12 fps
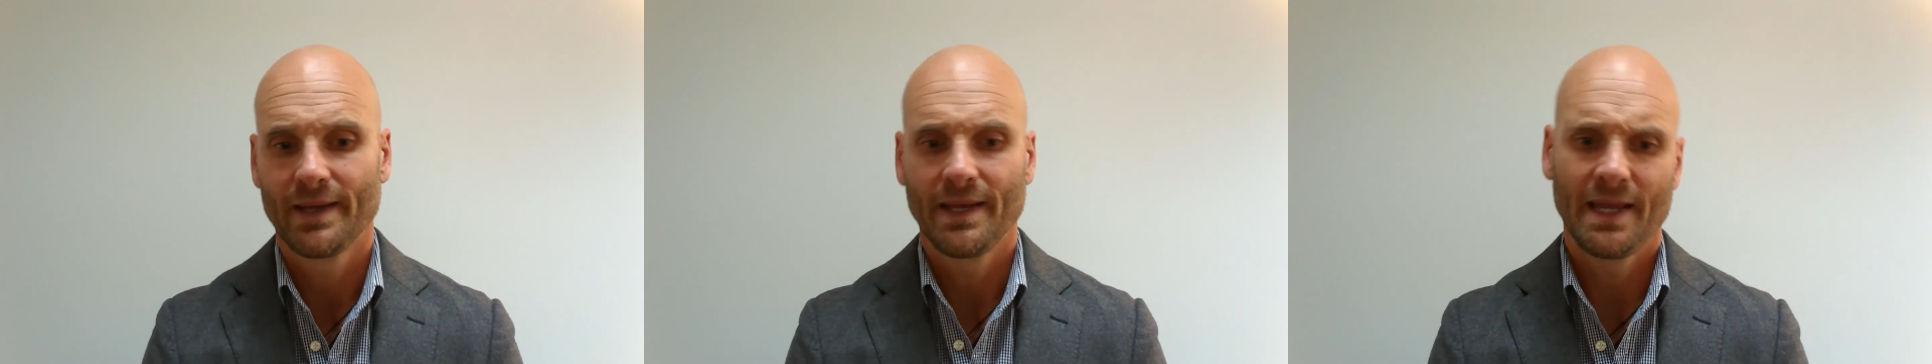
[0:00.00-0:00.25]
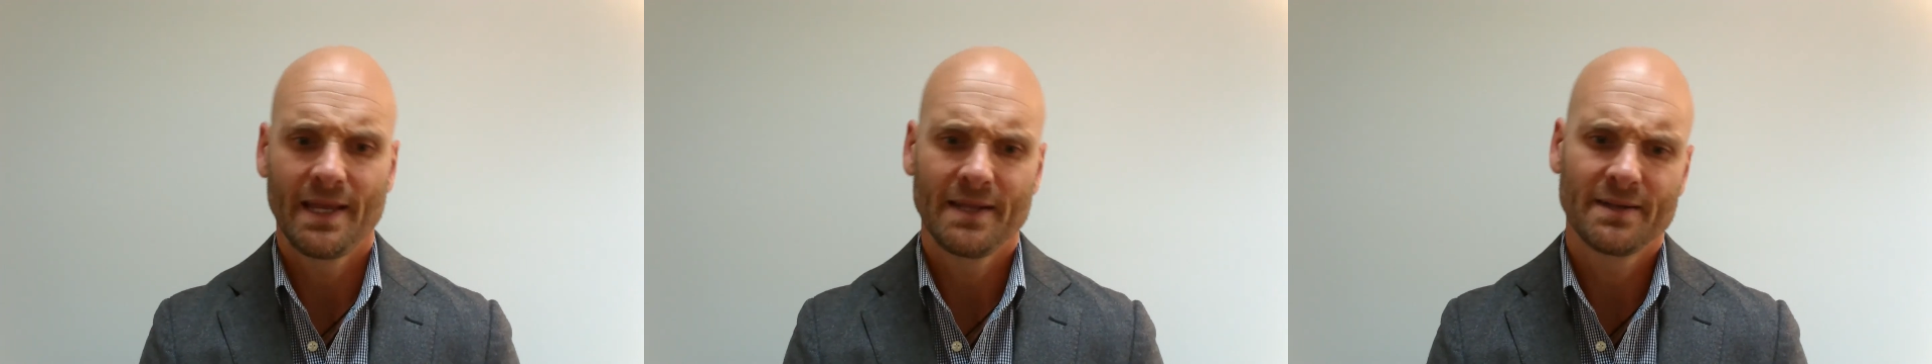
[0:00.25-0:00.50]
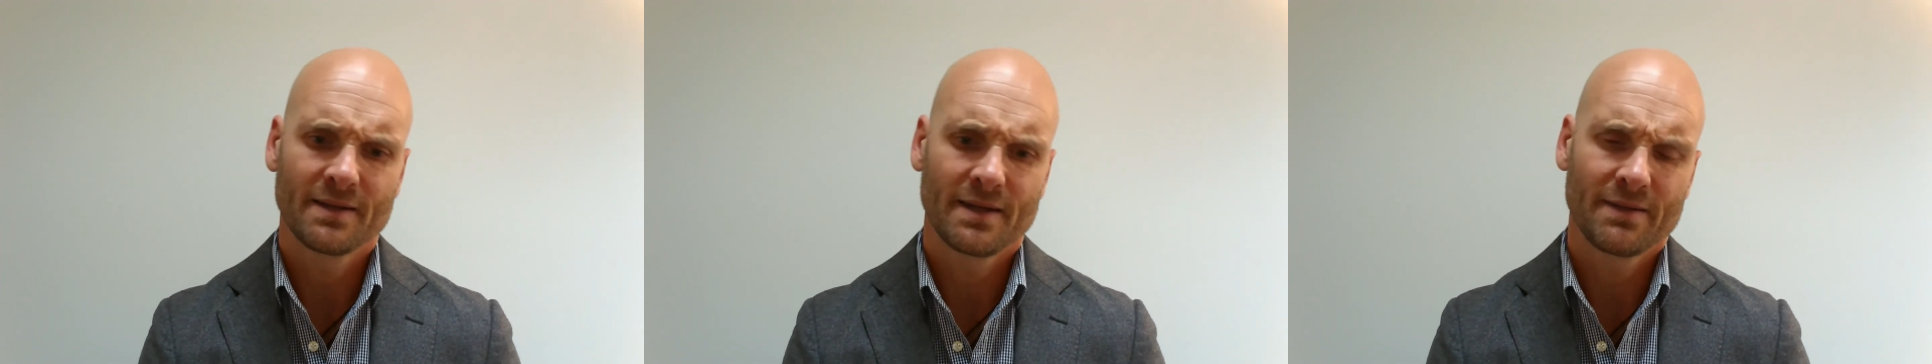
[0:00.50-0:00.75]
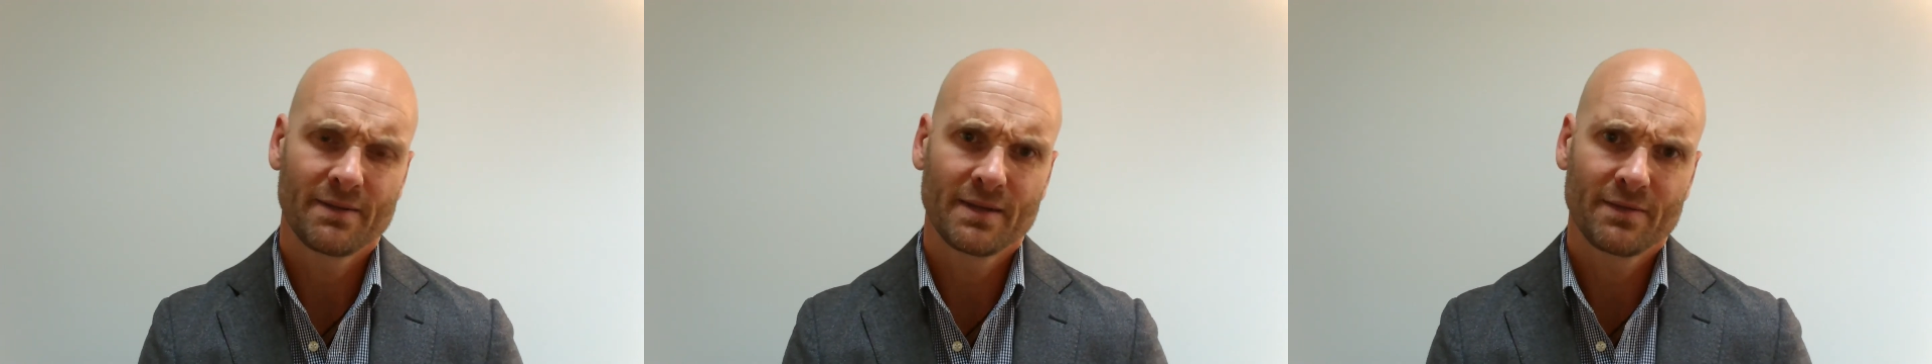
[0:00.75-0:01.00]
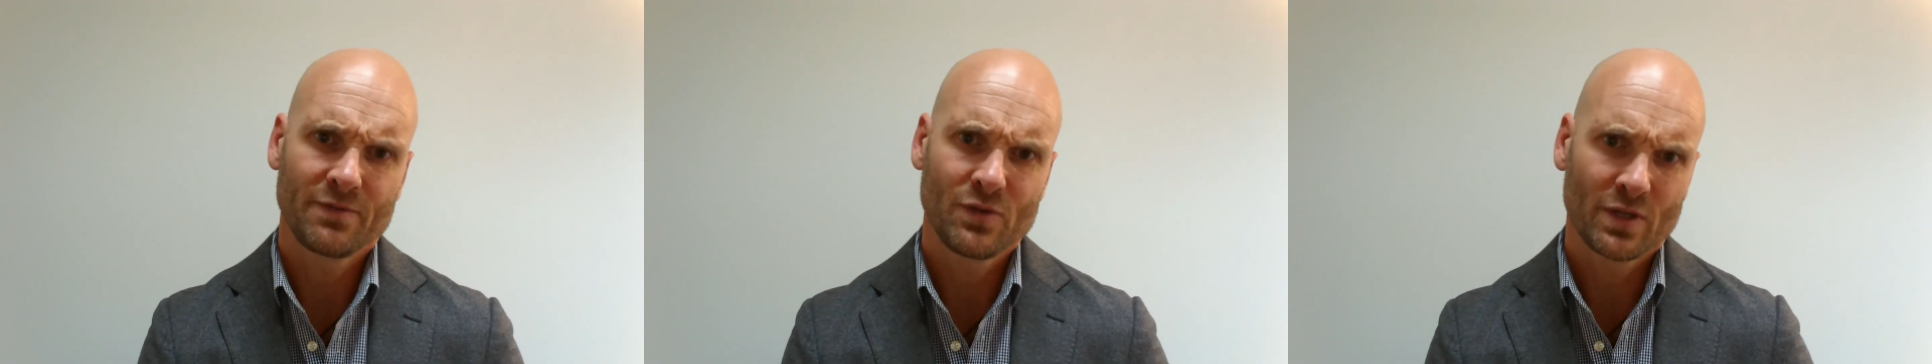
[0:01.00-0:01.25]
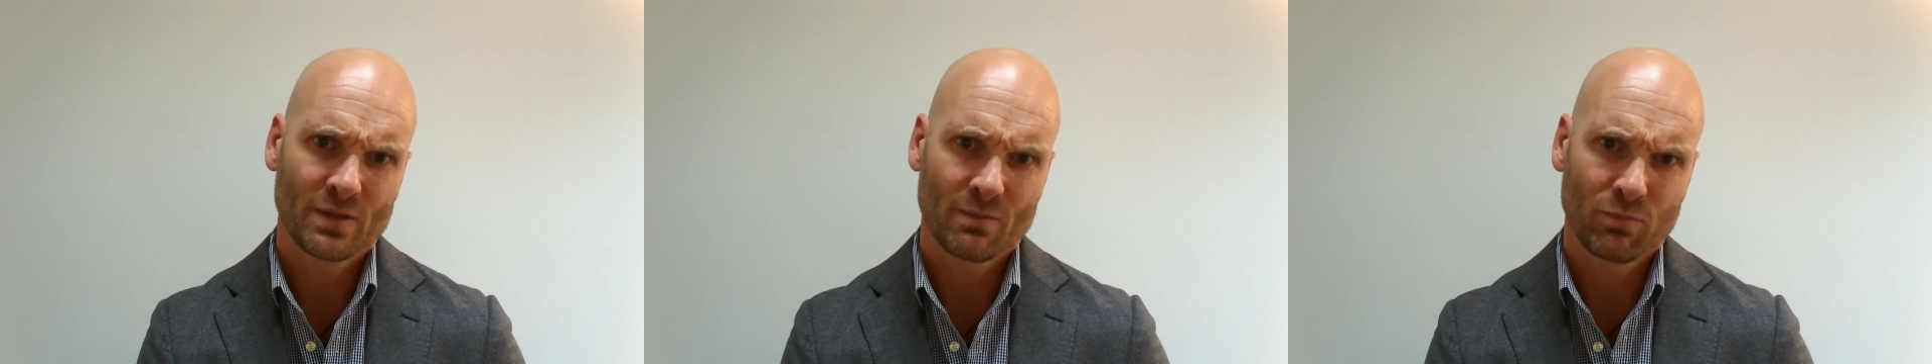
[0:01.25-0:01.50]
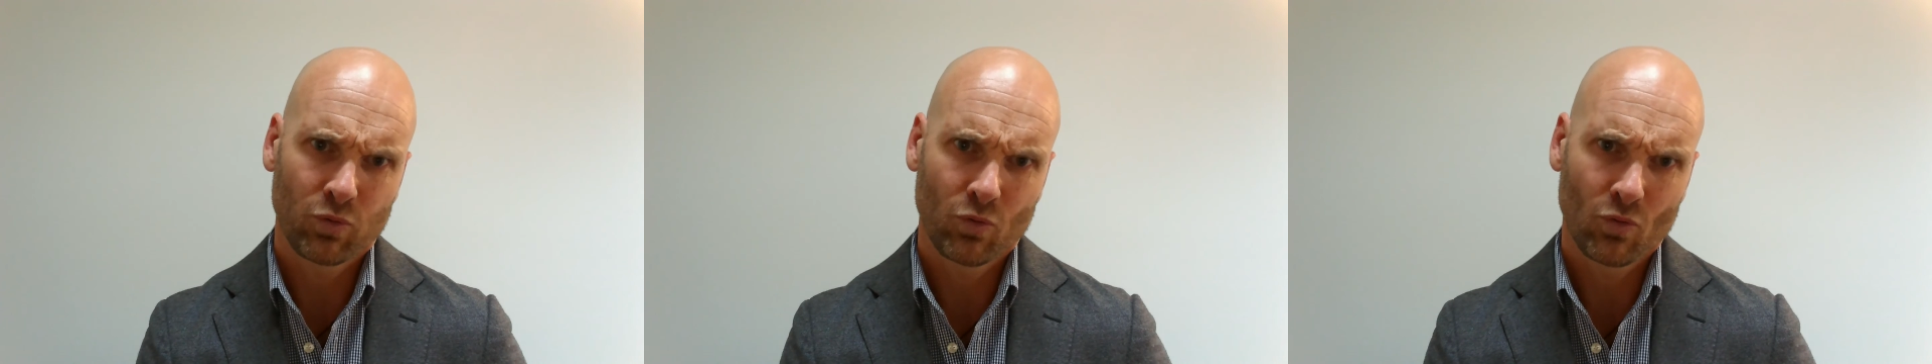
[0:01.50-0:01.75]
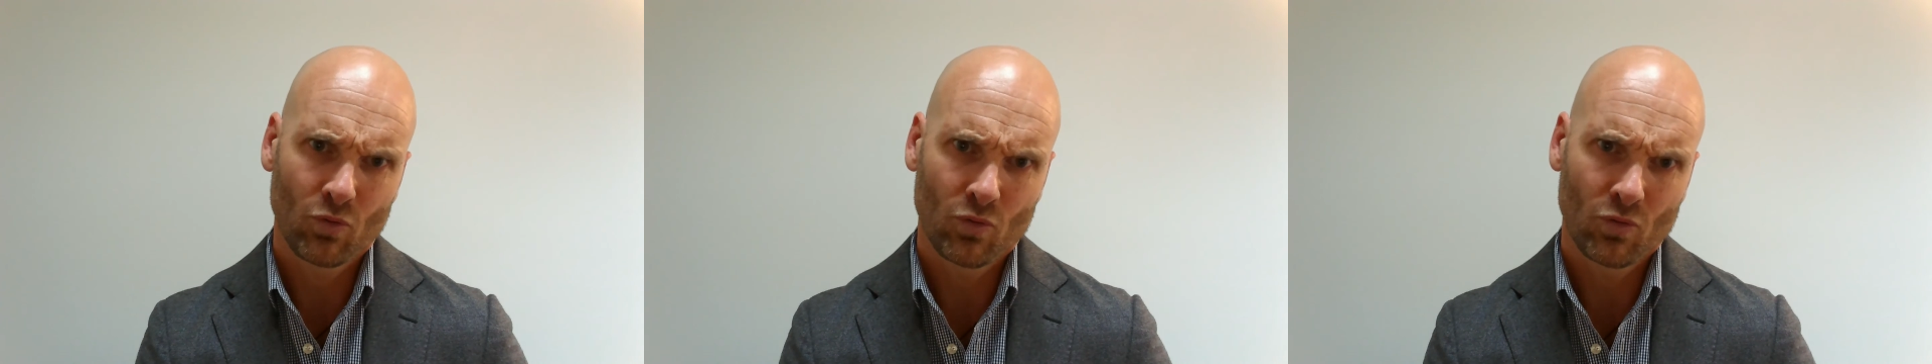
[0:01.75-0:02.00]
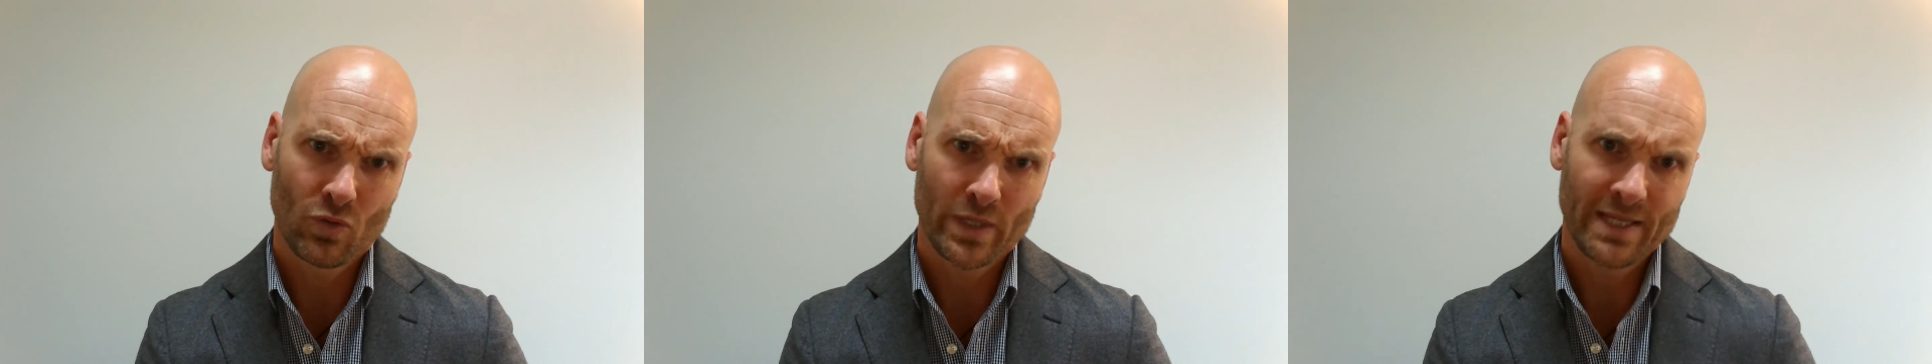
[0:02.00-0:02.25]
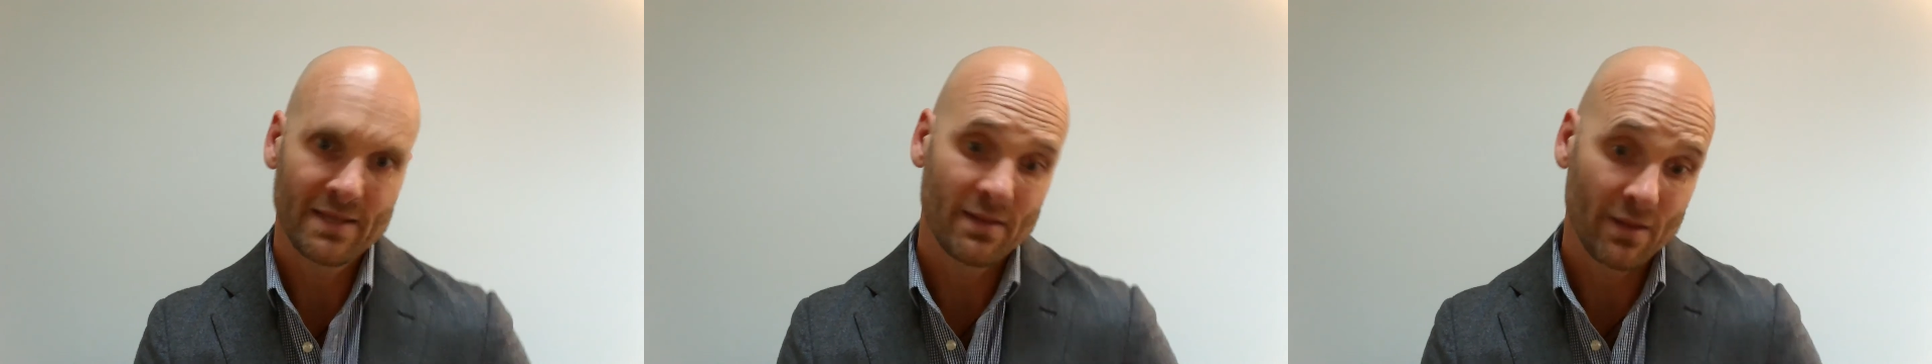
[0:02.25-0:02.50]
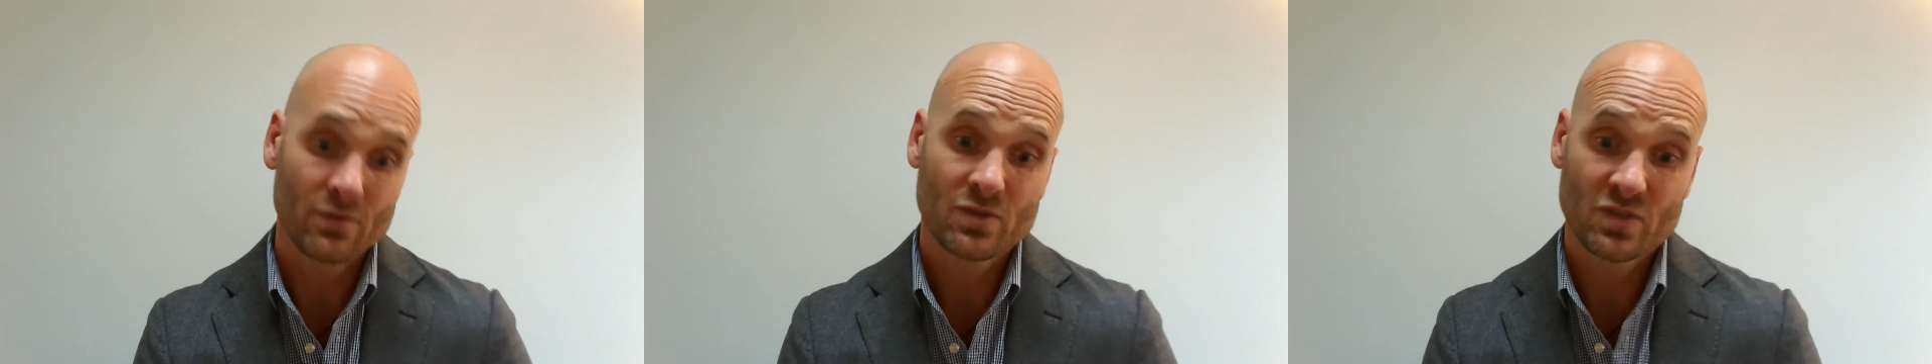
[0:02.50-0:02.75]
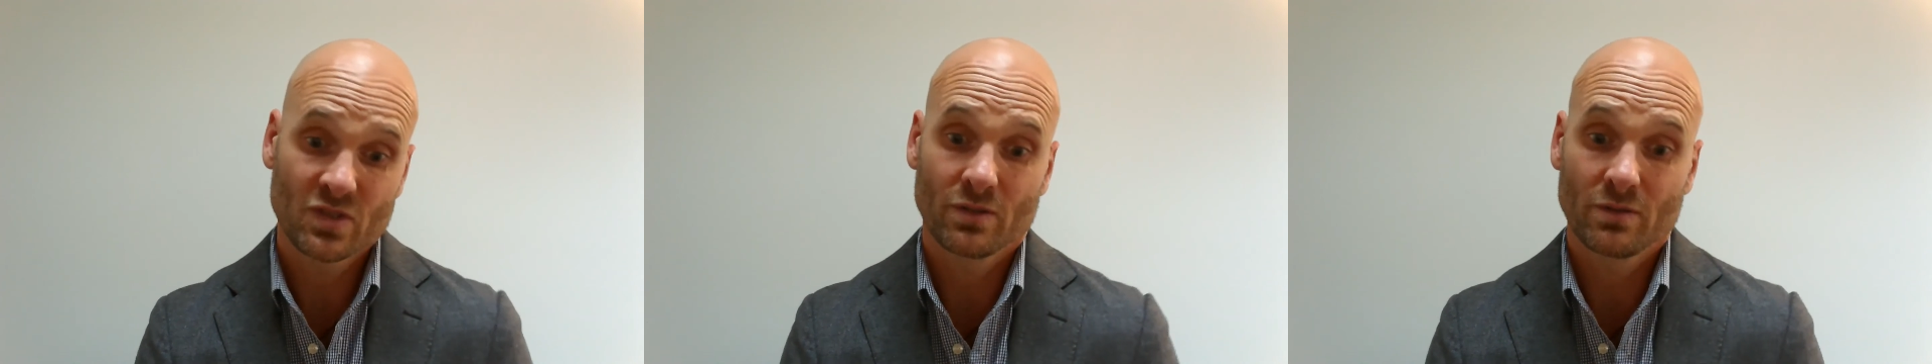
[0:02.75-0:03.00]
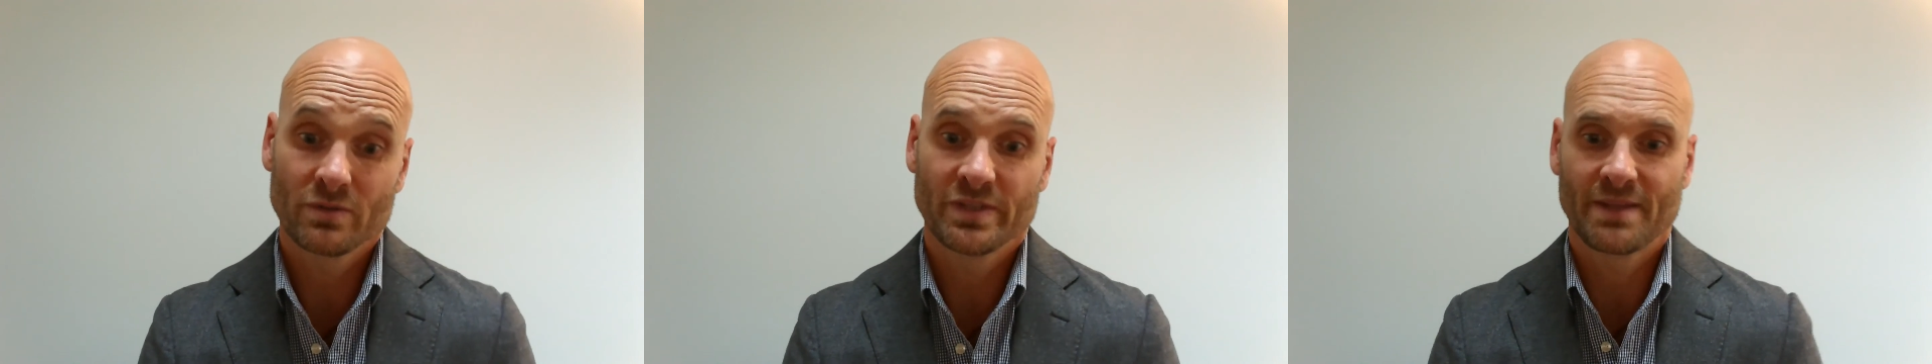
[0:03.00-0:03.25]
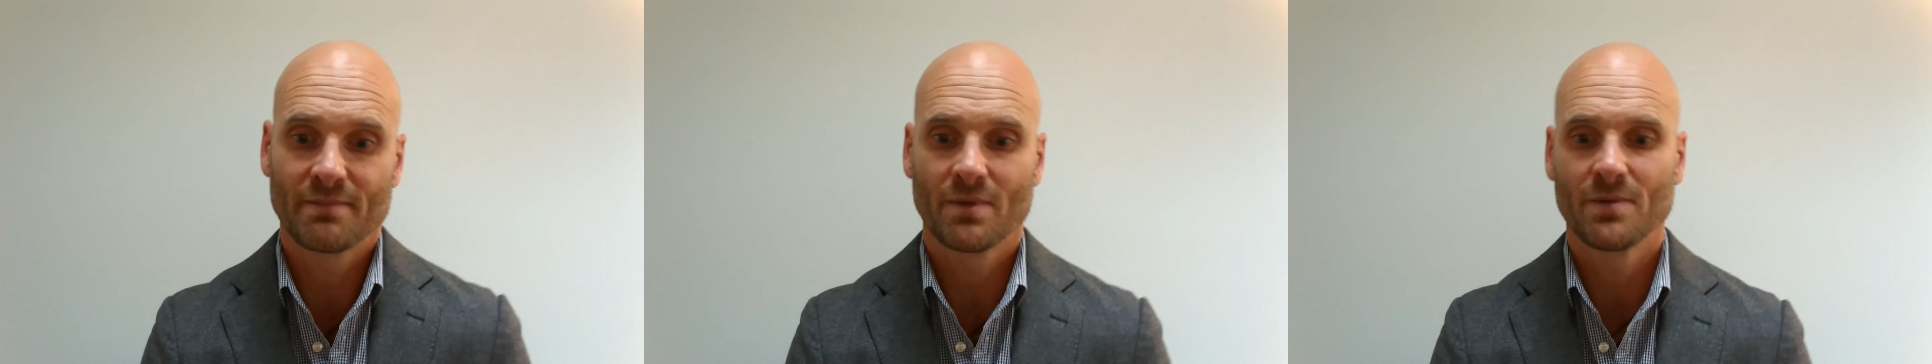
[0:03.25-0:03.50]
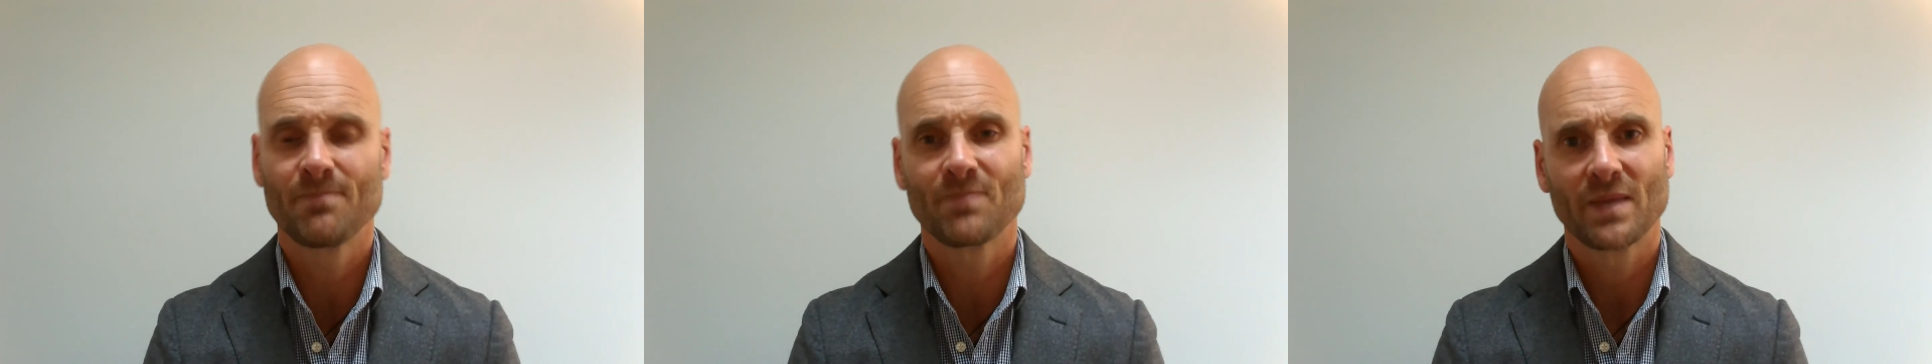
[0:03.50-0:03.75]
And I think if you can employ those skills at the moment,